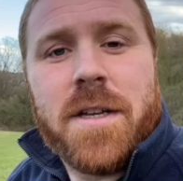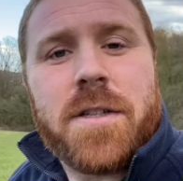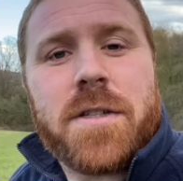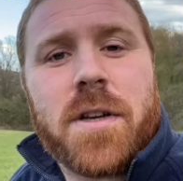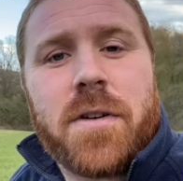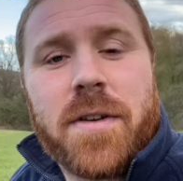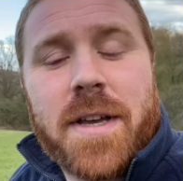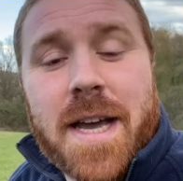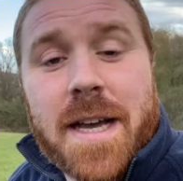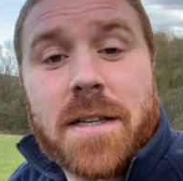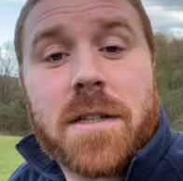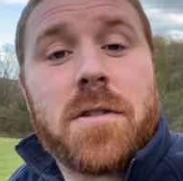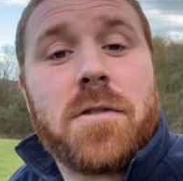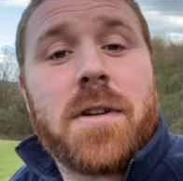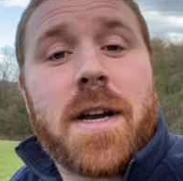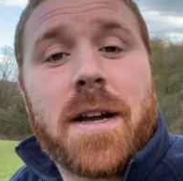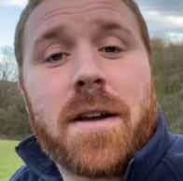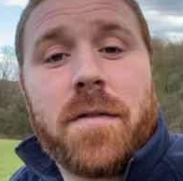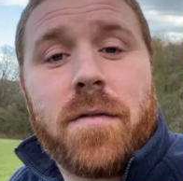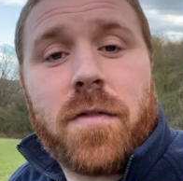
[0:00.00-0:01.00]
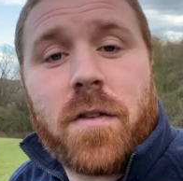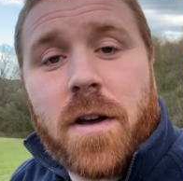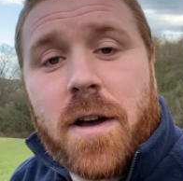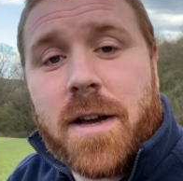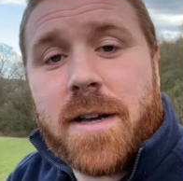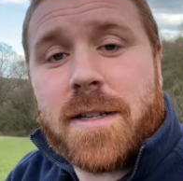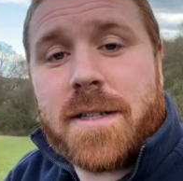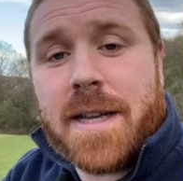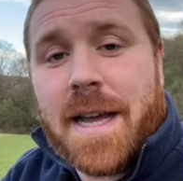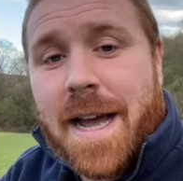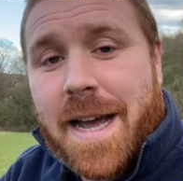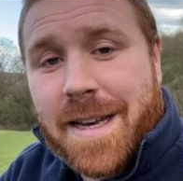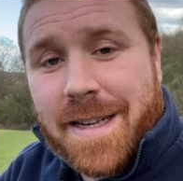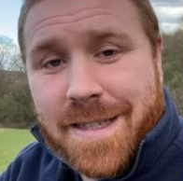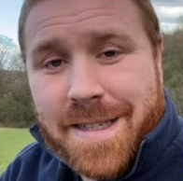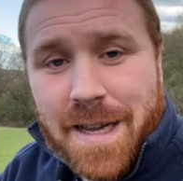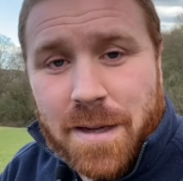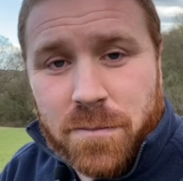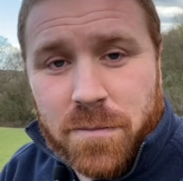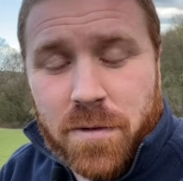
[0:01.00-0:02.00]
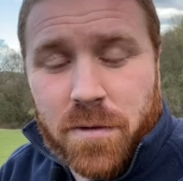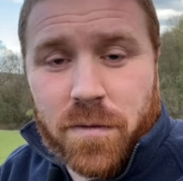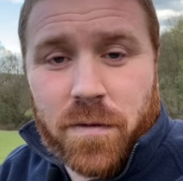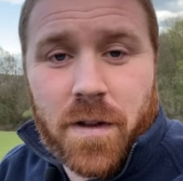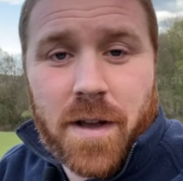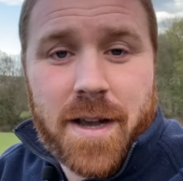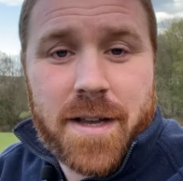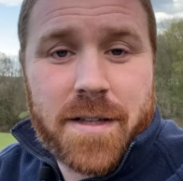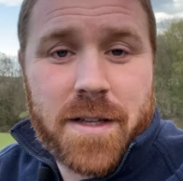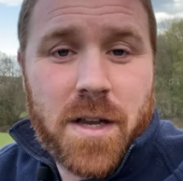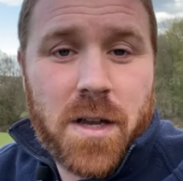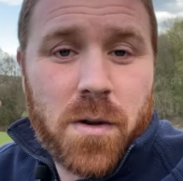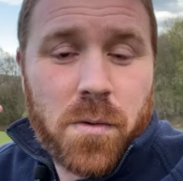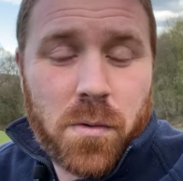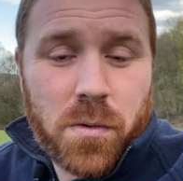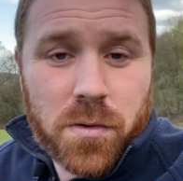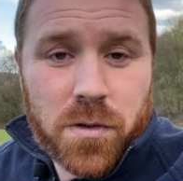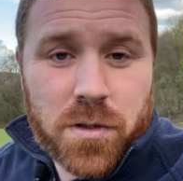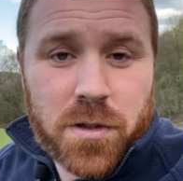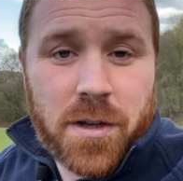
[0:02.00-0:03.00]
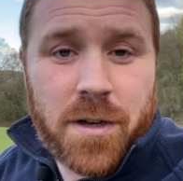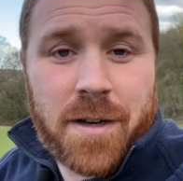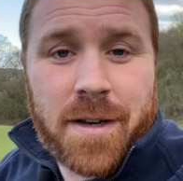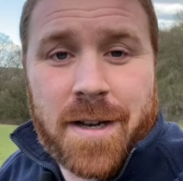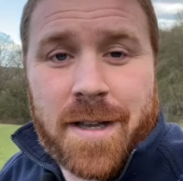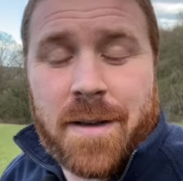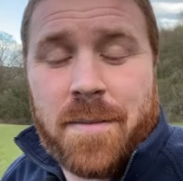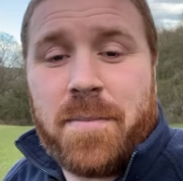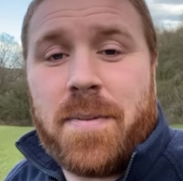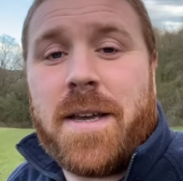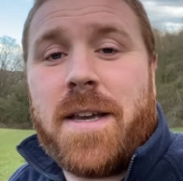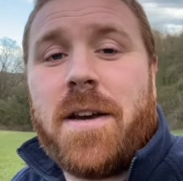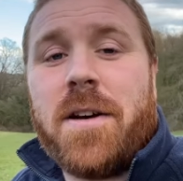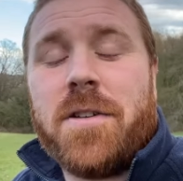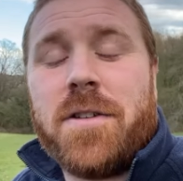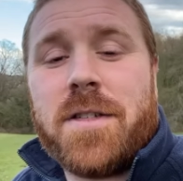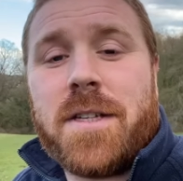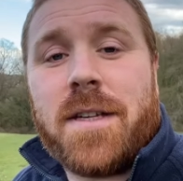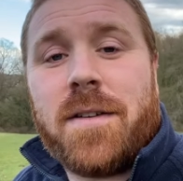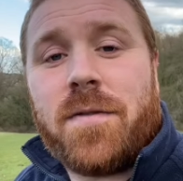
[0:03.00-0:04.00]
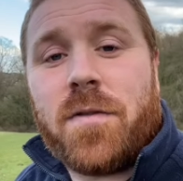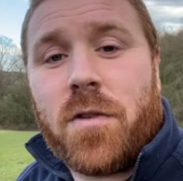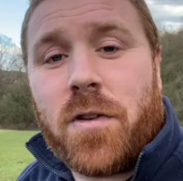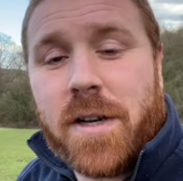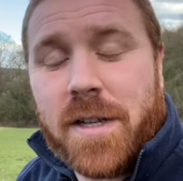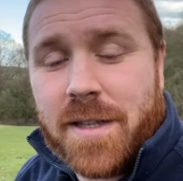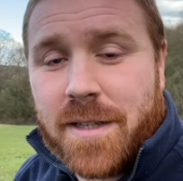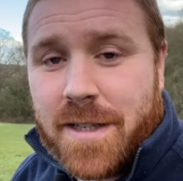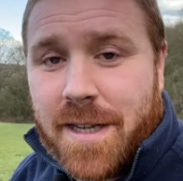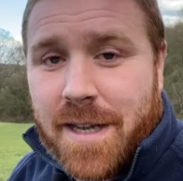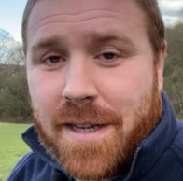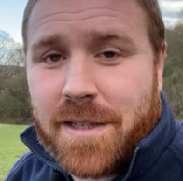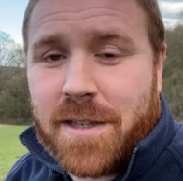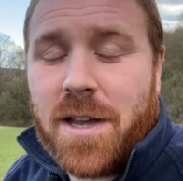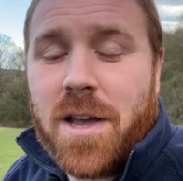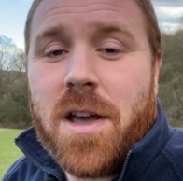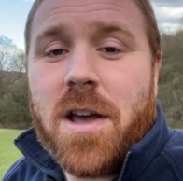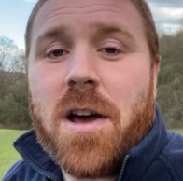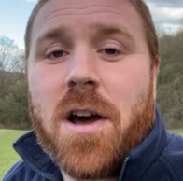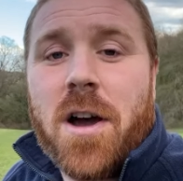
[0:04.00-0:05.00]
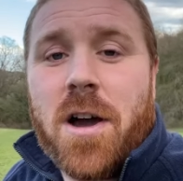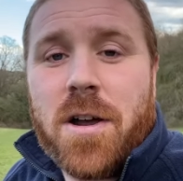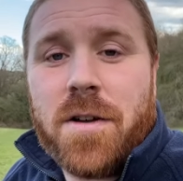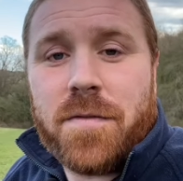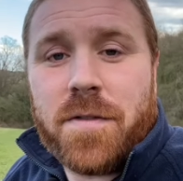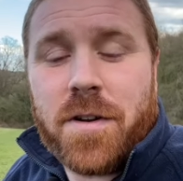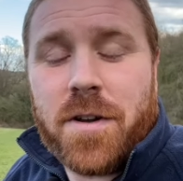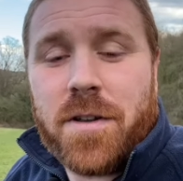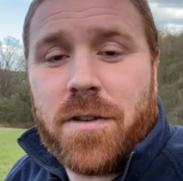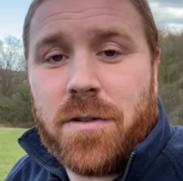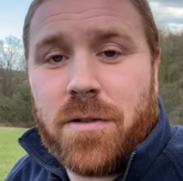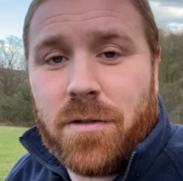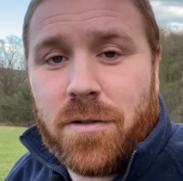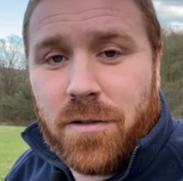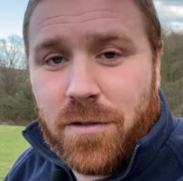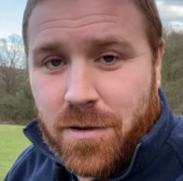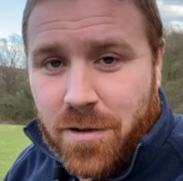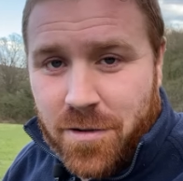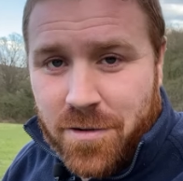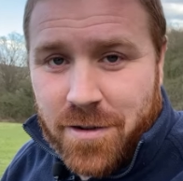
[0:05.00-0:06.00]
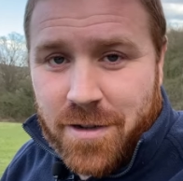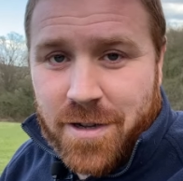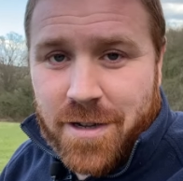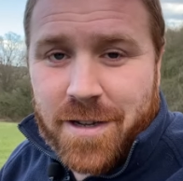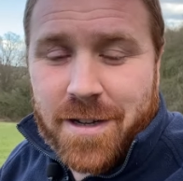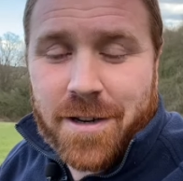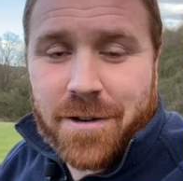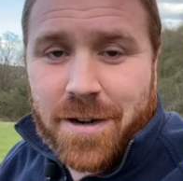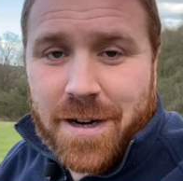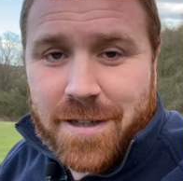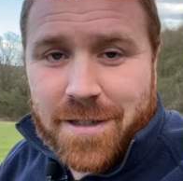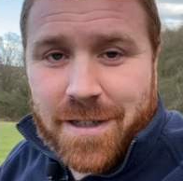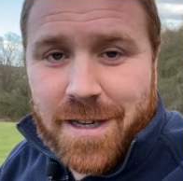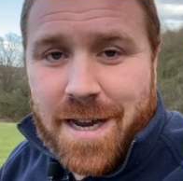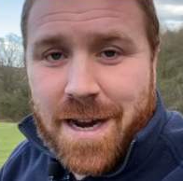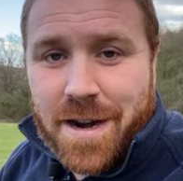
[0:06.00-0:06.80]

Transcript: So yes, dragonflies and damselflies will certainly be hunting for insects over your longer grassy